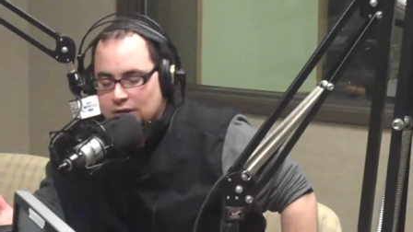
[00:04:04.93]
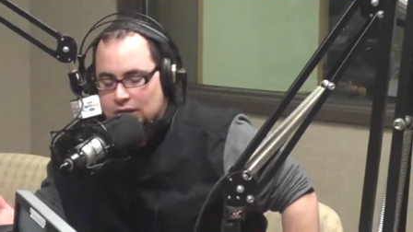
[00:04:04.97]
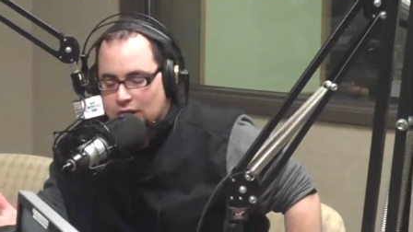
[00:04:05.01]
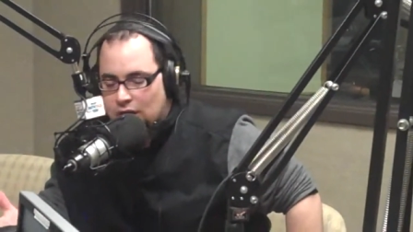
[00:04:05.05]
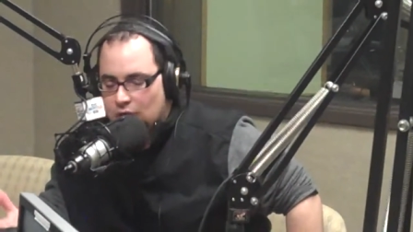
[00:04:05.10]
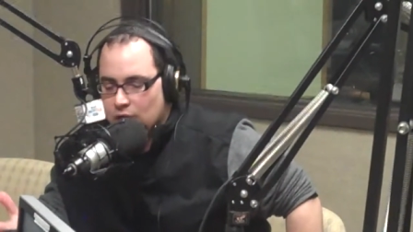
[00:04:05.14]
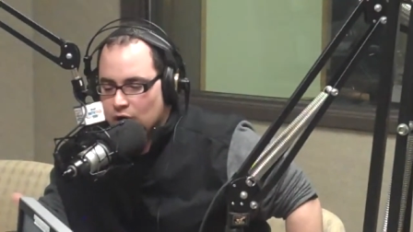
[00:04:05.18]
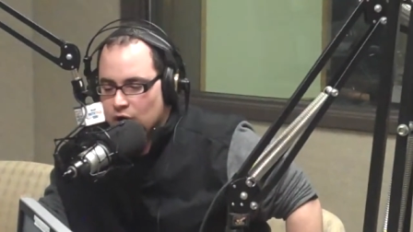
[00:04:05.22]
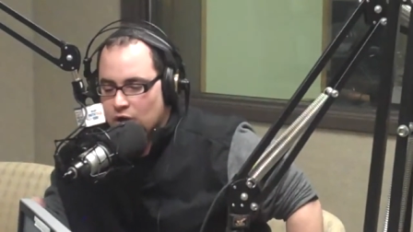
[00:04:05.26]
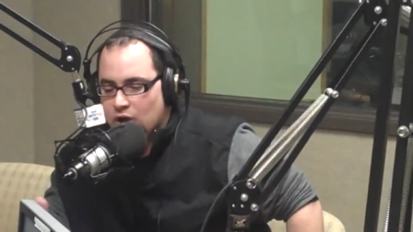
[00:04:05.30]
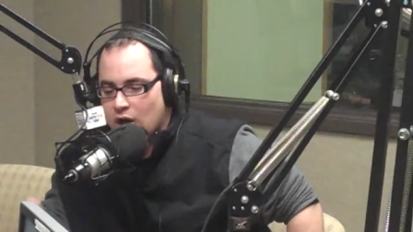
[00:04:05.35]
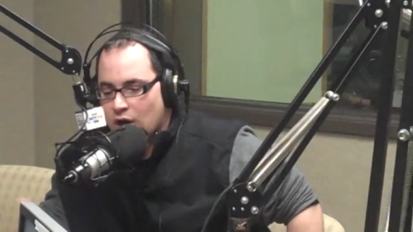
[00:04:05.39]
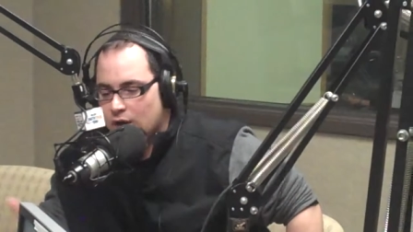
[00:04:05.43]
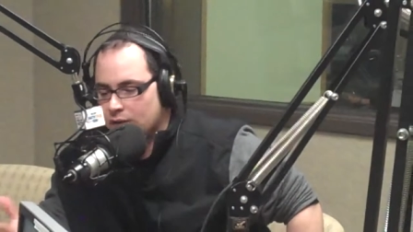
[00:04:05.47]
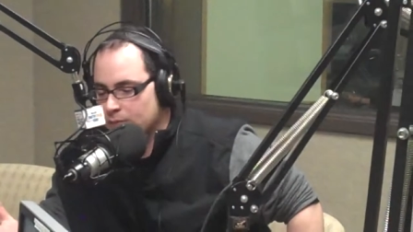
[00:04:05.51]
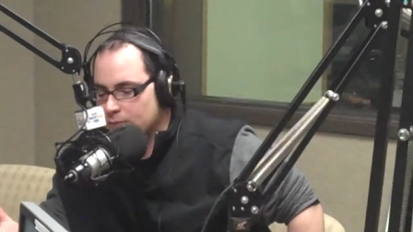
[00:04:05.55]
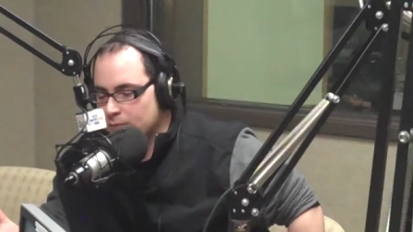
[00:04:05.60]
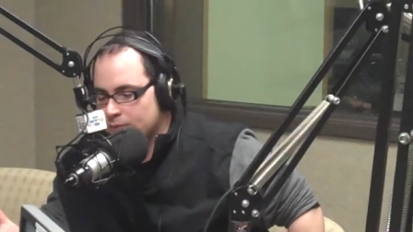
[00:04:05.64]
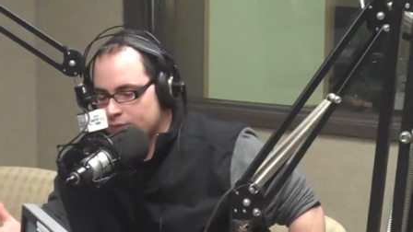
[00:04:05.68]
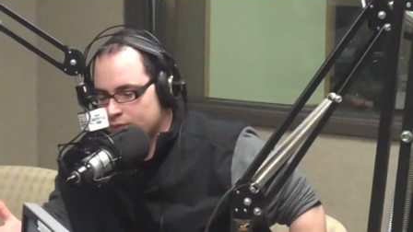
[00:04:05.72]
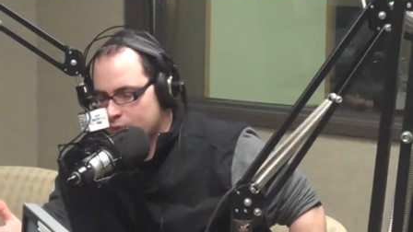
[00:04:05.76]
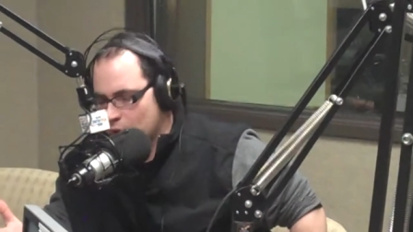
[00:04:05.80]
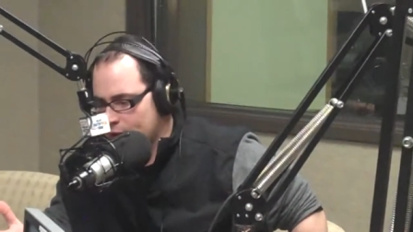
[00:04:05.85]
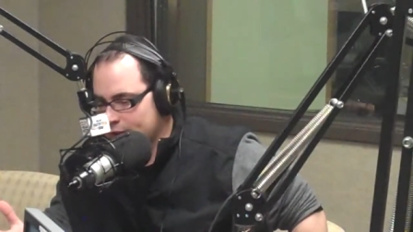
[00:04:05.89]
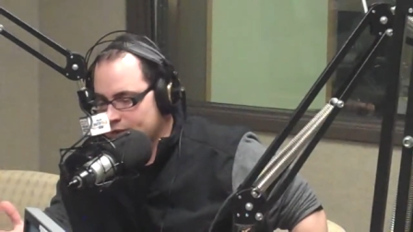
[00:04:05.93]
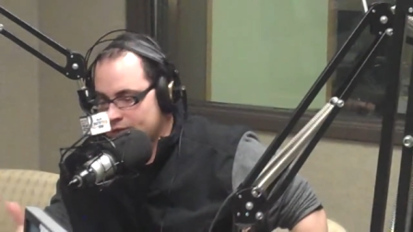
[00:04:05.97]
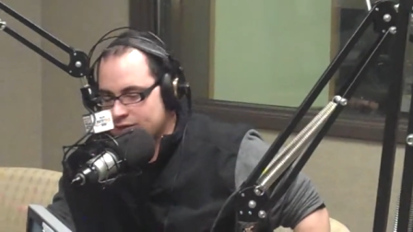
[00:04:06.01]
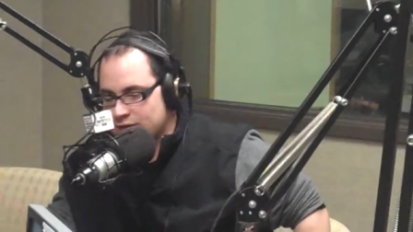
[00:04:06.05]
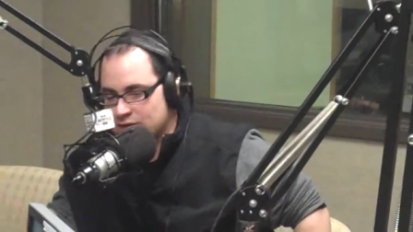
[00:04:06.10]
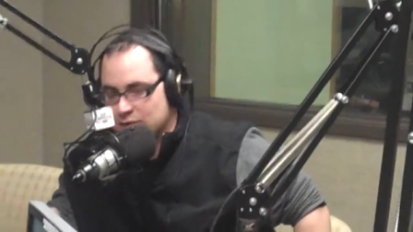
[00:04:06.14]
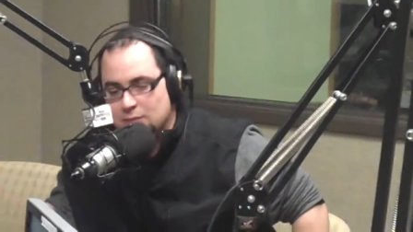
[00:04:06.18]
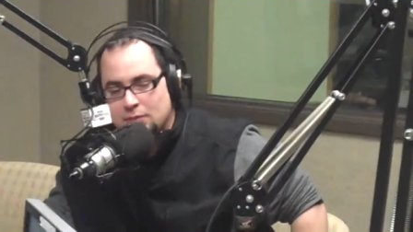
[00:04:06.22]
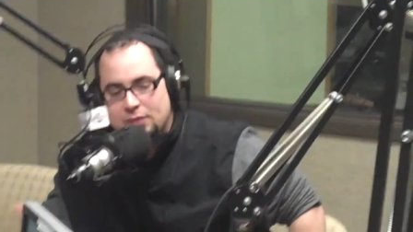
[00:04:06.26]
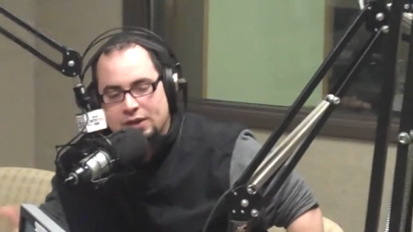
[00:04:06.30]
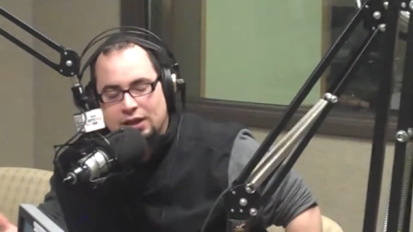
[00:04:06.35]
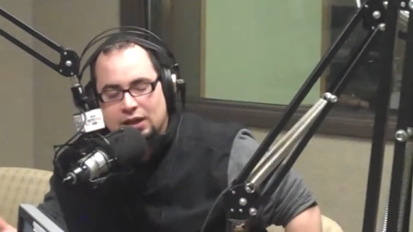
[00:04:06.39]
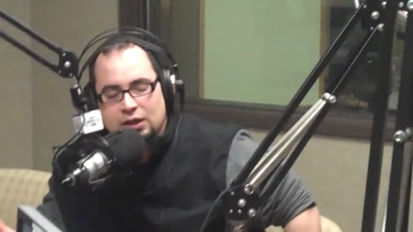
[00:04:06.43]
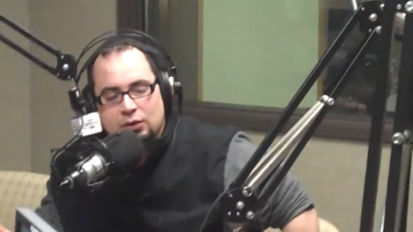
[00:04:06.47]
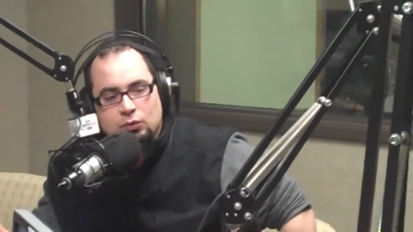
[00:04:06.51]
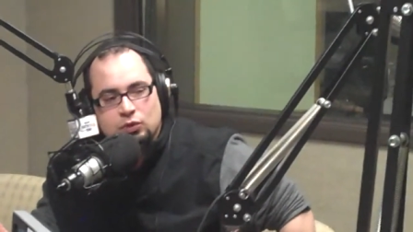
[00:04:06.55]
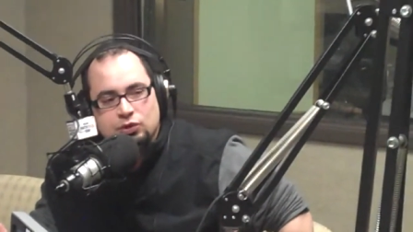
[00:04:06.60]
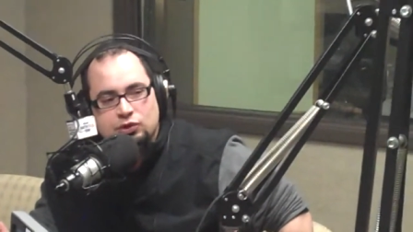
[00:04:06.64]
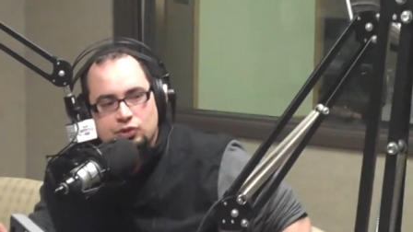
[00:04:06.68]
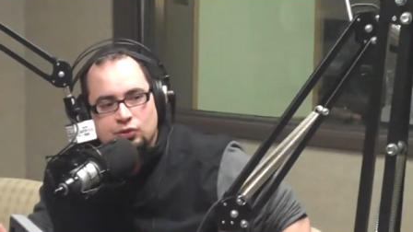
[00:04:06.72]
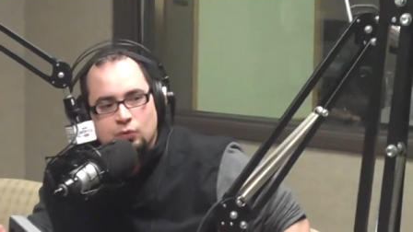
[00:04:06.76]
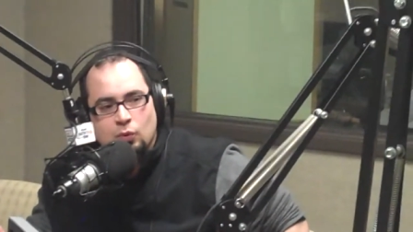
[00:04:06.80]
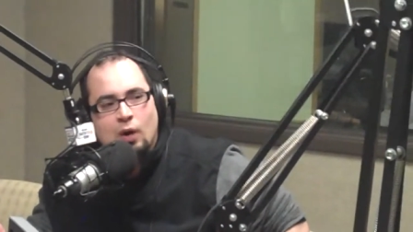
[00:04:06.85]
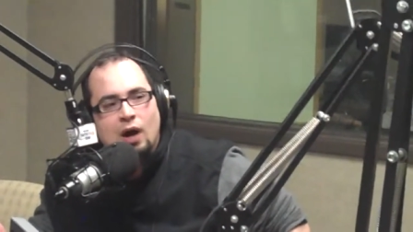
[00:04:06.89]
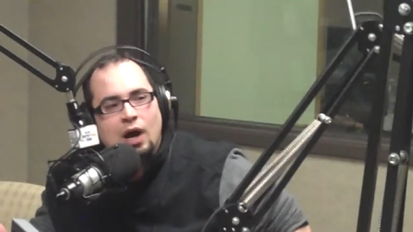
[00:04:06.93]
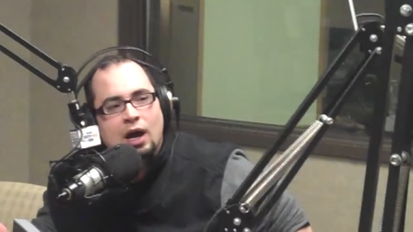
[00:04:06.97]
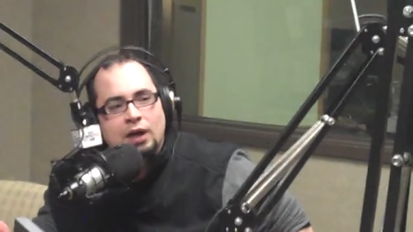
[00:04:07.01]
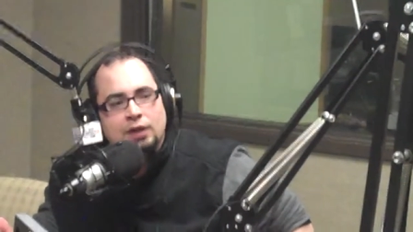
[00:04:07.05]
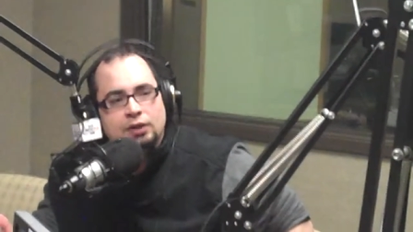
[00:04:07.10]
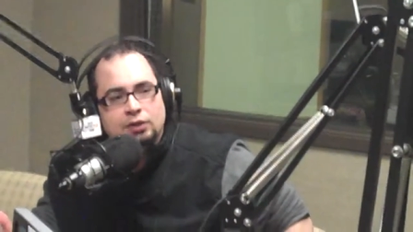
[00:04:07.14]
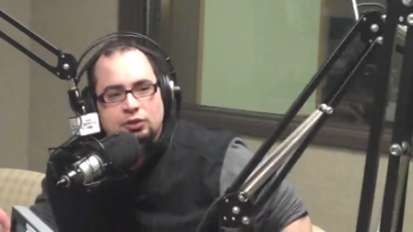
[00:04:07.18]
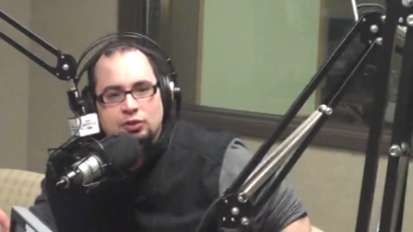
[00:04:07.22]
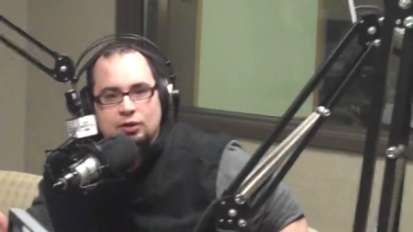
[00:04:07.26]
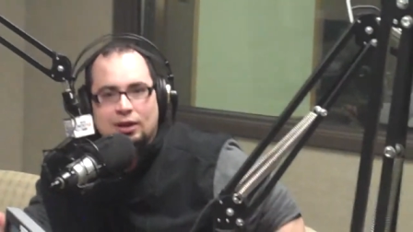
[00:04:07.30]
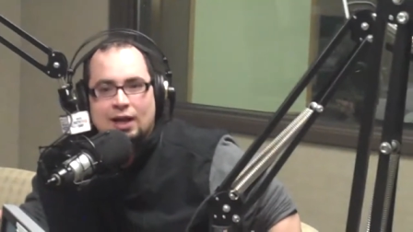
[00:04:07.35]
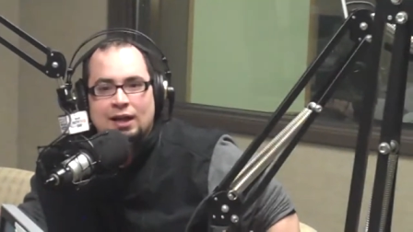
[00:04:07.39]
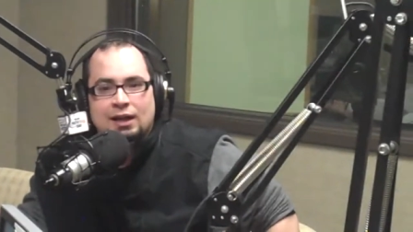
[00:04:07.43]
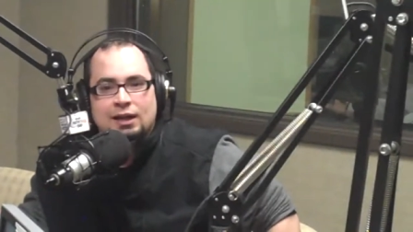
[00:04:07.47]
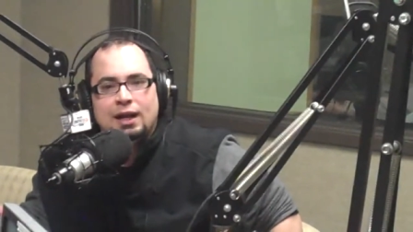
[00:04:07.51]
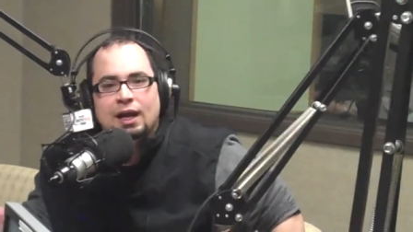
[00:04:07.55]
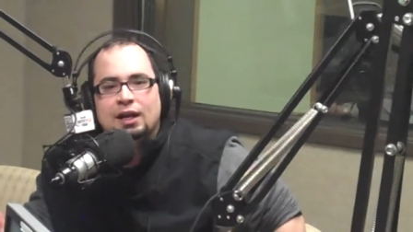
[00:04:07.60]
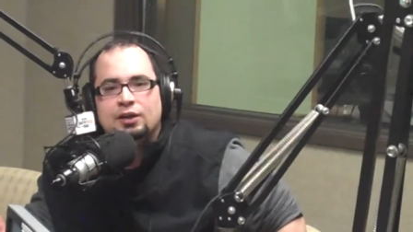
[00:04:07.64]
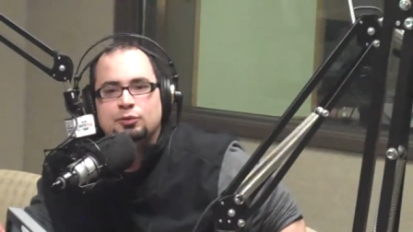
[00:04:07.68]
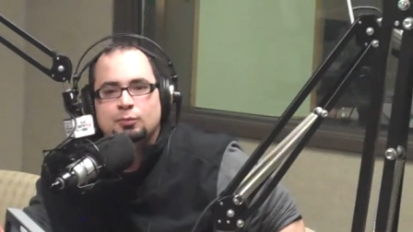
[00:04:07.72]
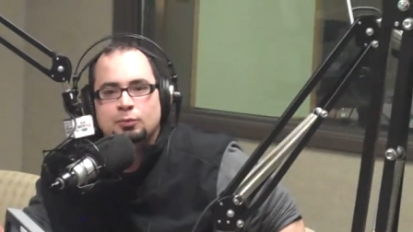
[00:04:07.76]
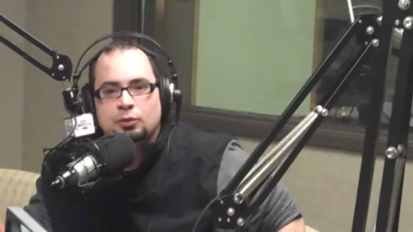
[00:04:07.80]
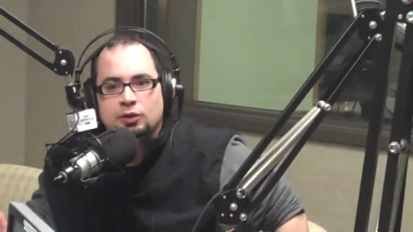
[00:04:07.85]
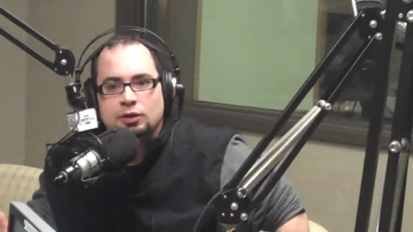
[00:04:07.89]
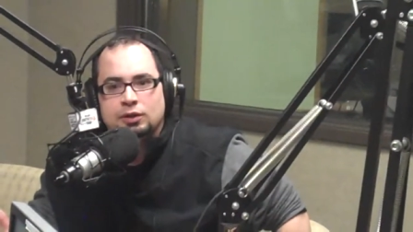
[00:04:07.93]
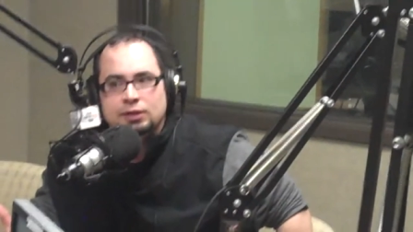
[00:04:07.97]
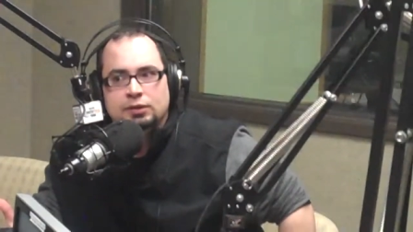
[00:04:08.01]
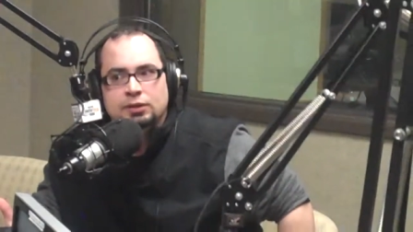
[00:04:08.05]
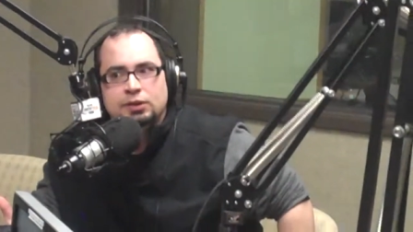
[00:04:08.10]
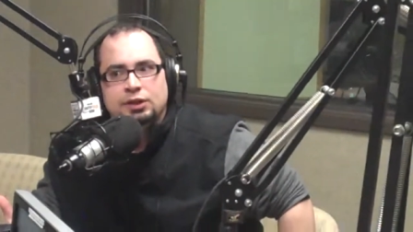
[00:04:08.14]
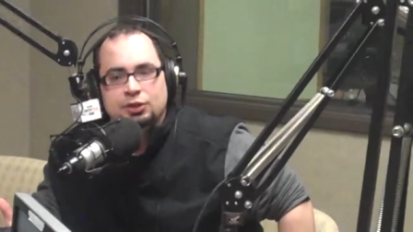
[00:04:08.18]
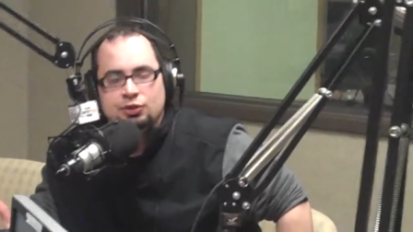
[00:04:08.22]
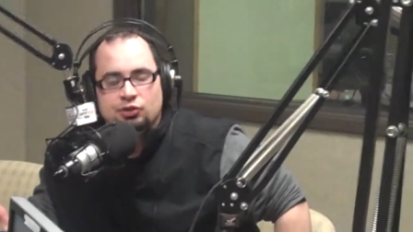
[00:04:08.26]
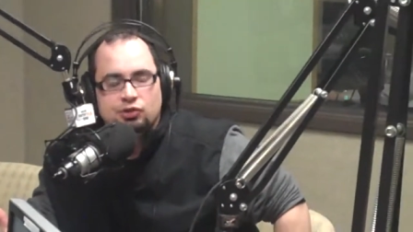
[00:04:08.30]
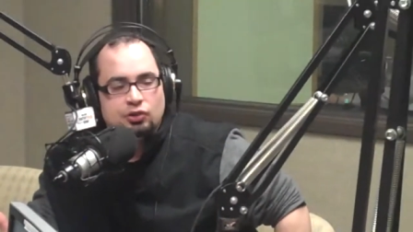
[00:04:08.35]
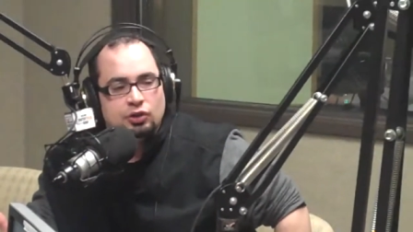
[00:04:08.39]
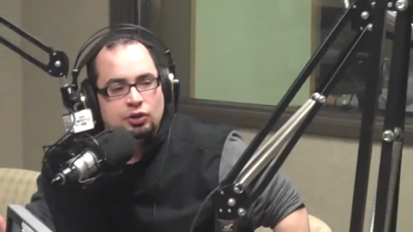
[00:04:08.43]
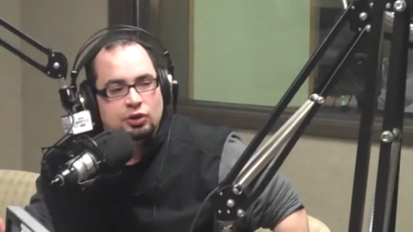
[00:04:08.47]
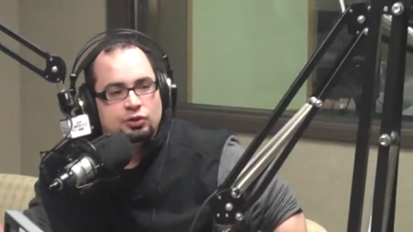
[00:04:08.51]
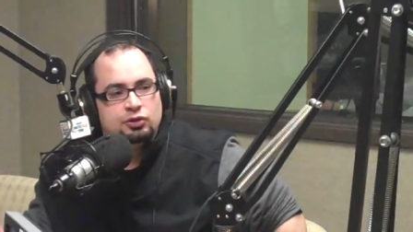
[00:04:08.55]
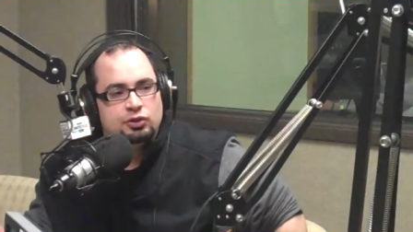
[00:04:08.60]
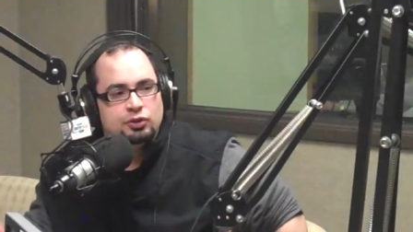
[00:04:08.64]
or cutting prices and picking what you want, you're not an expert in insurance.